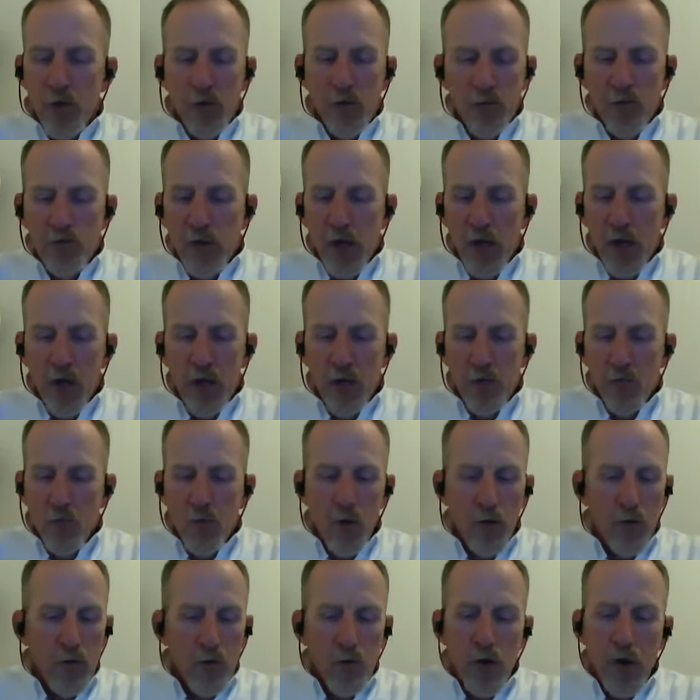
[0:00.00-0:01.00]

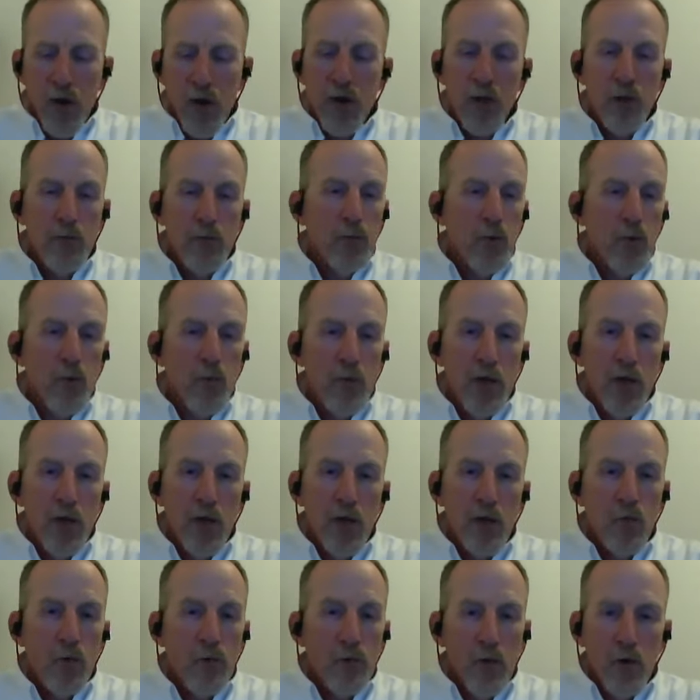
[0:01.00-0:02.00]
understand where they're at in
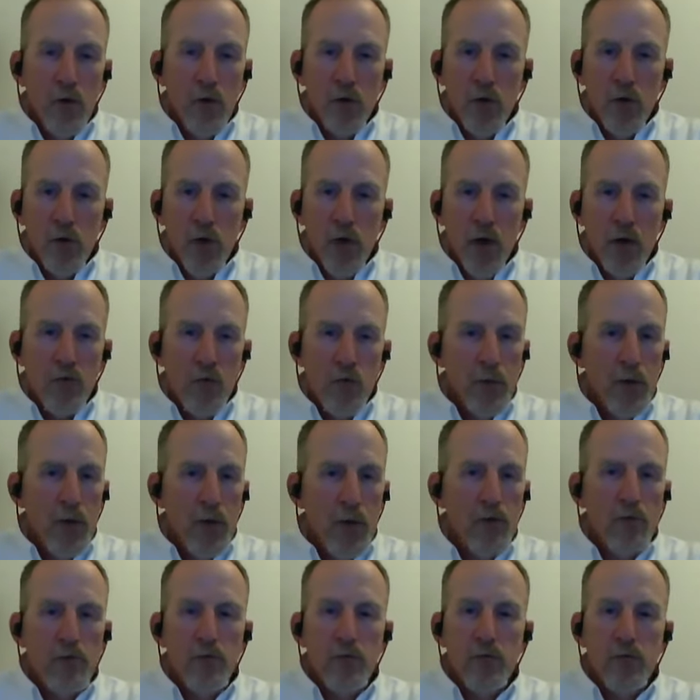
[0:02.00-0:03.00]
permitting with local
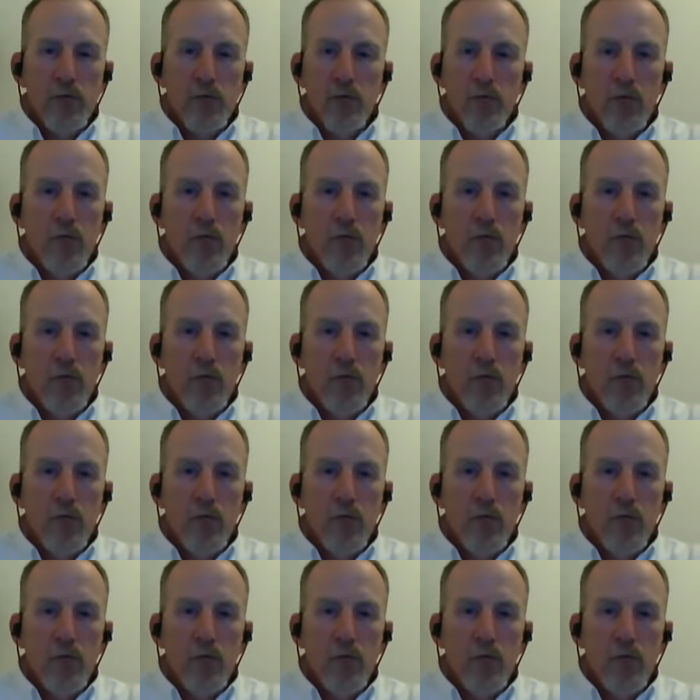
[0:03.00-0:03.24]
governments.